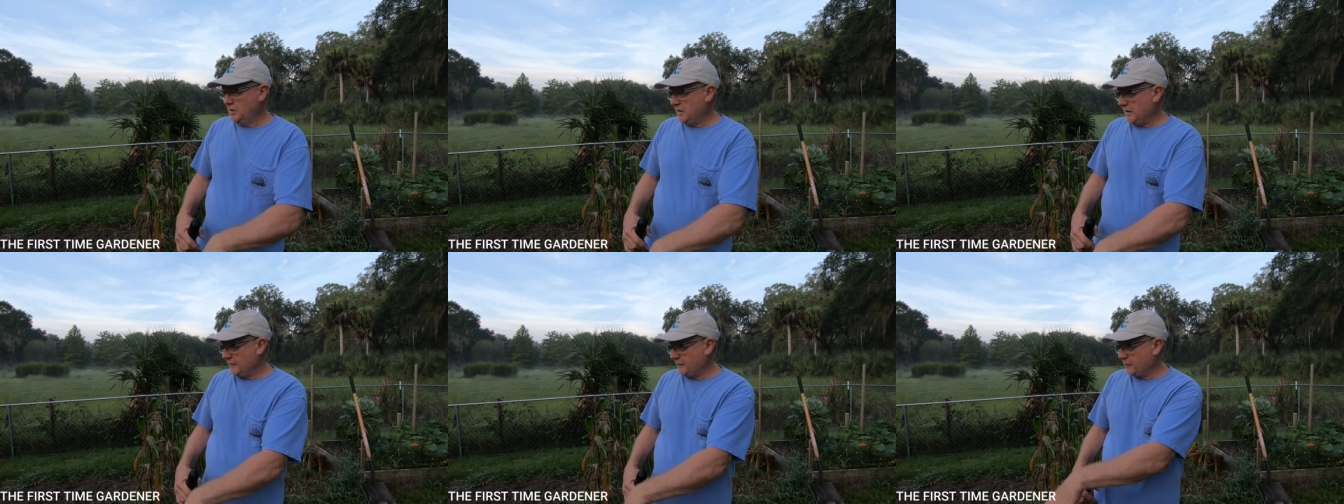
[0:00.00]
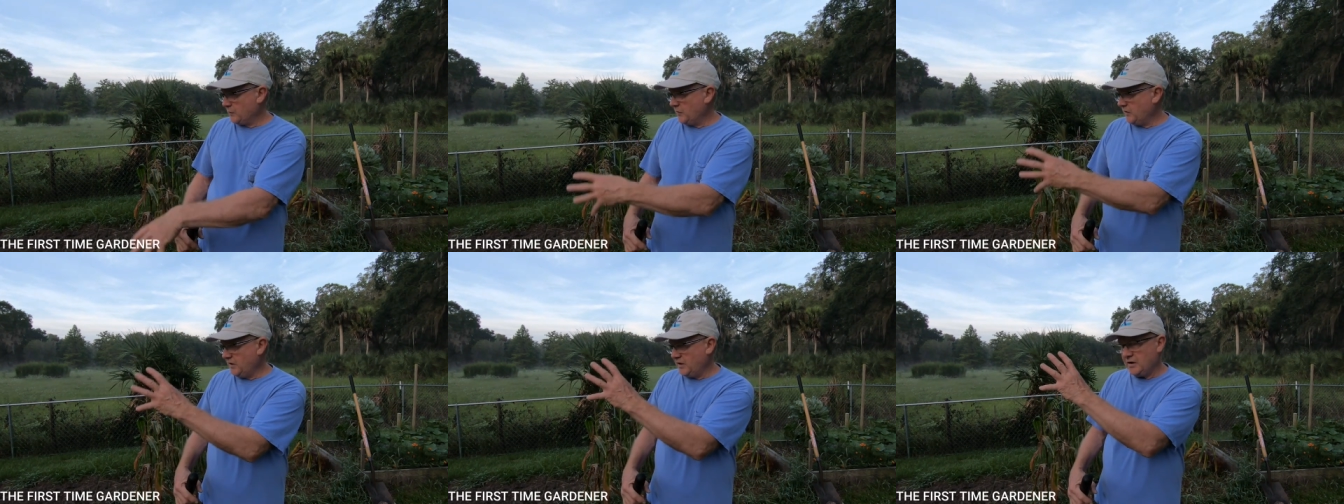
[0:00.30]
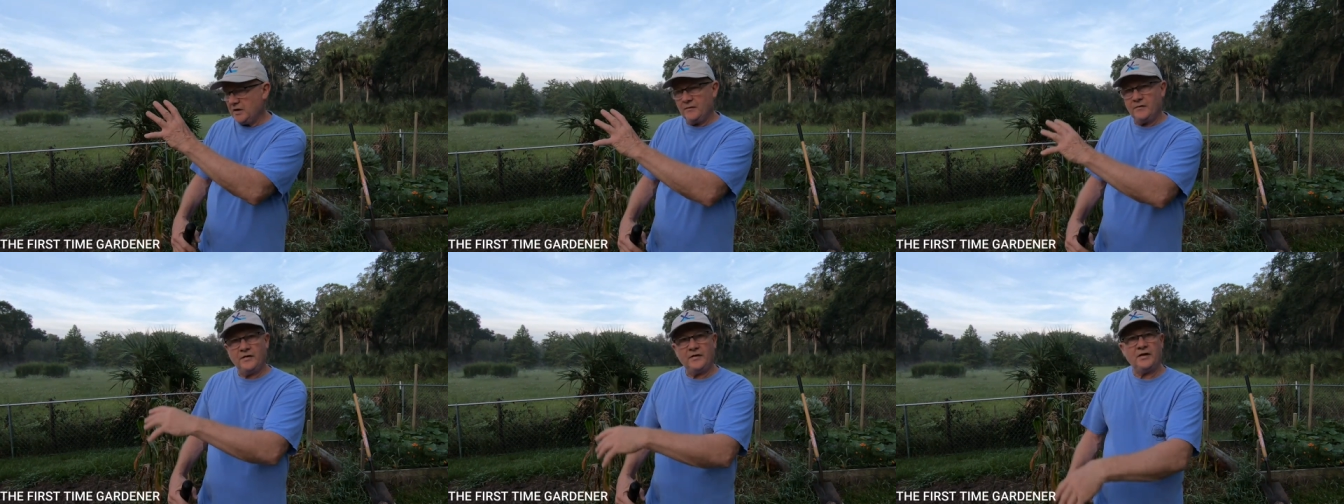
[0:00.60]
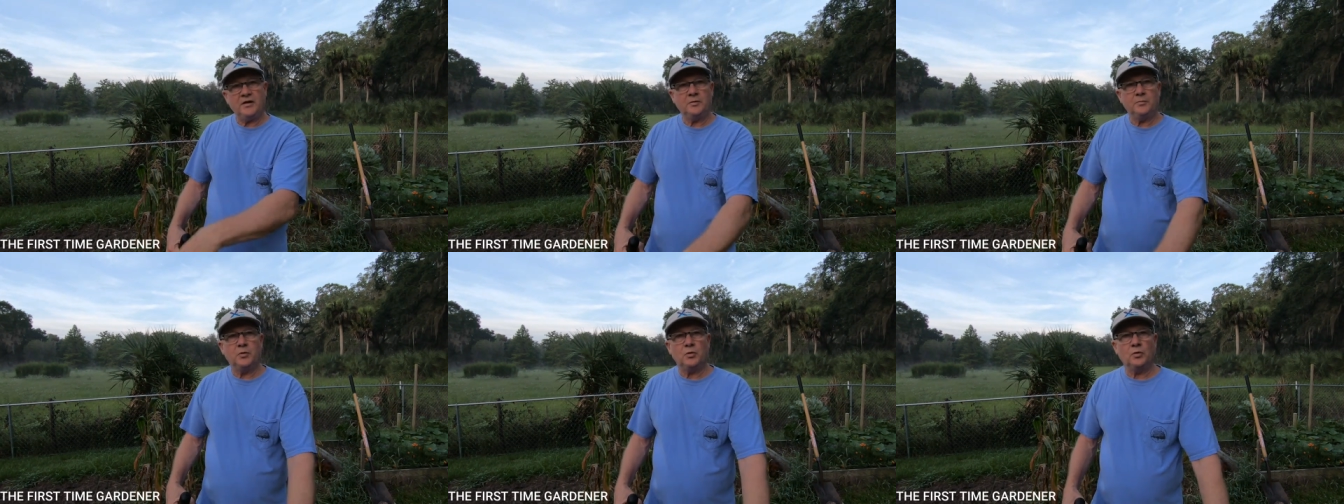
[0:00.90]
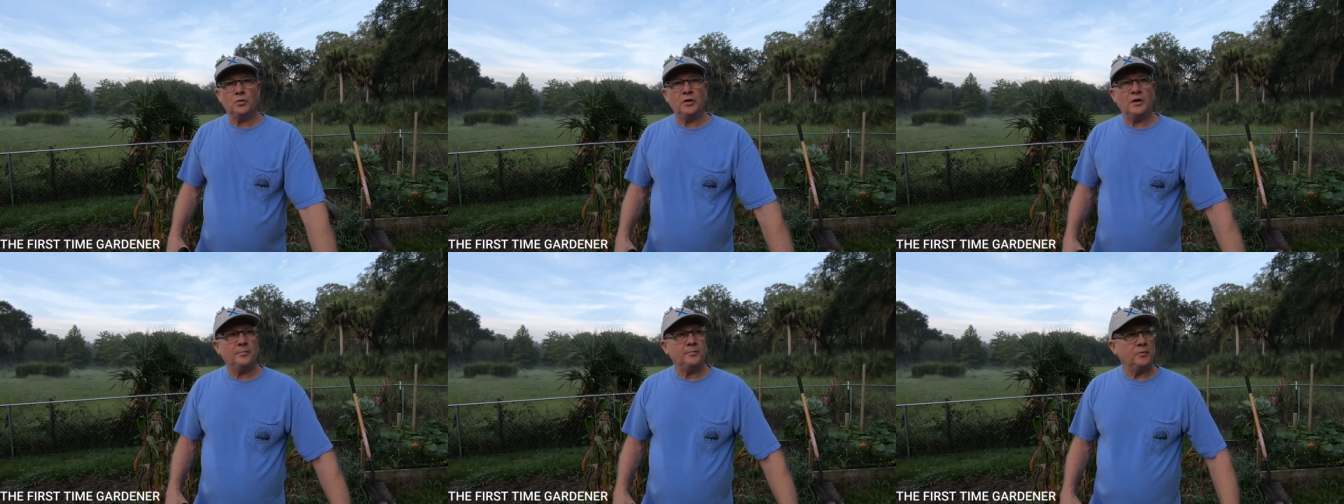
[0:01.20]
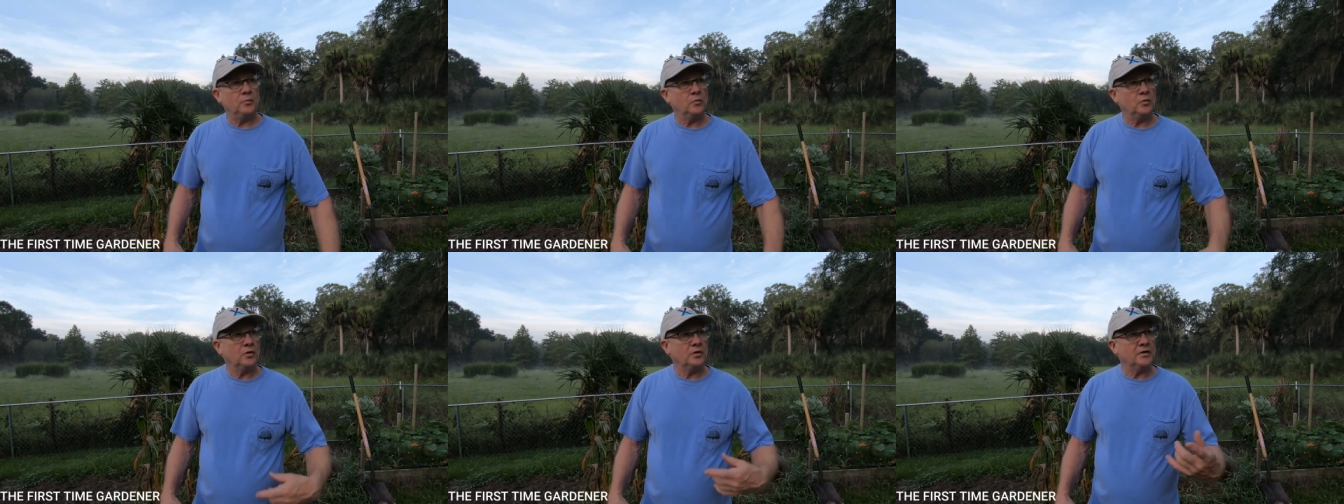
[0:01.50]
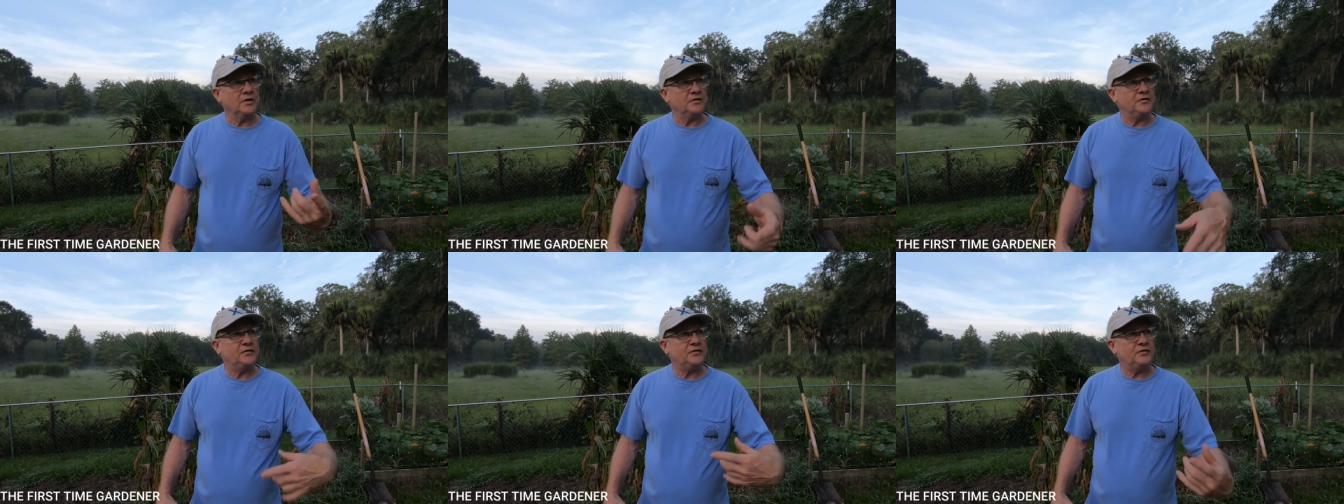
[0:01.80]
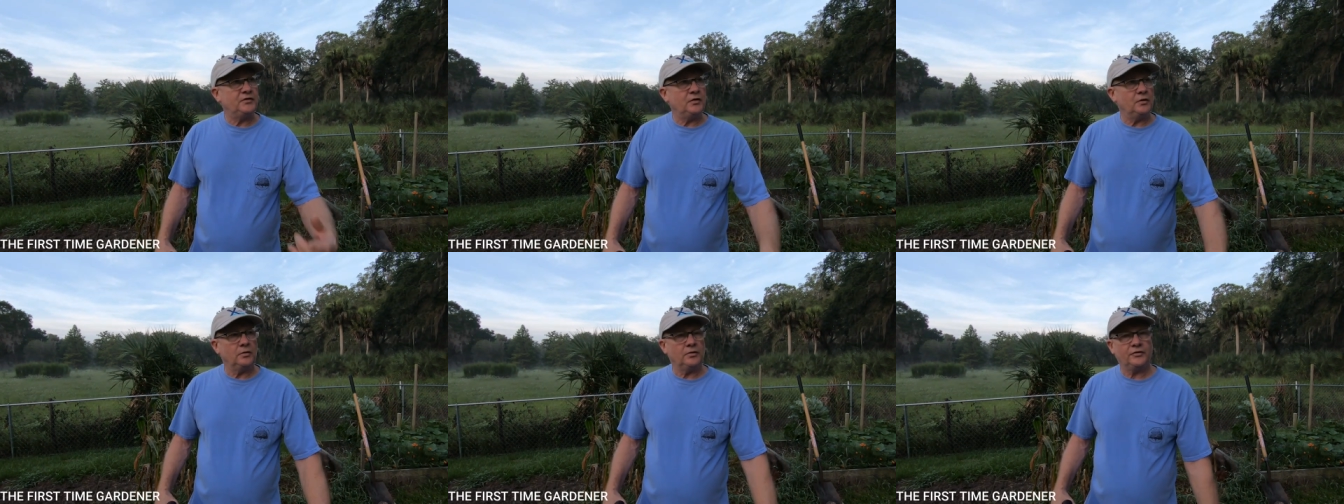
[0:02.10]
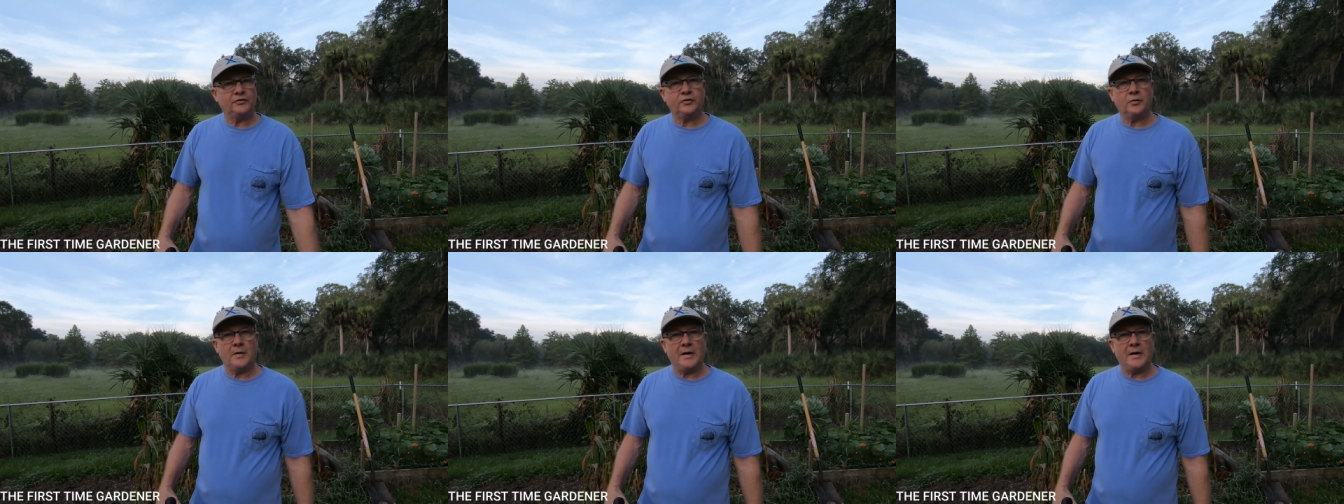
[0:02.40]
after we get everything pulled up and we're going to till this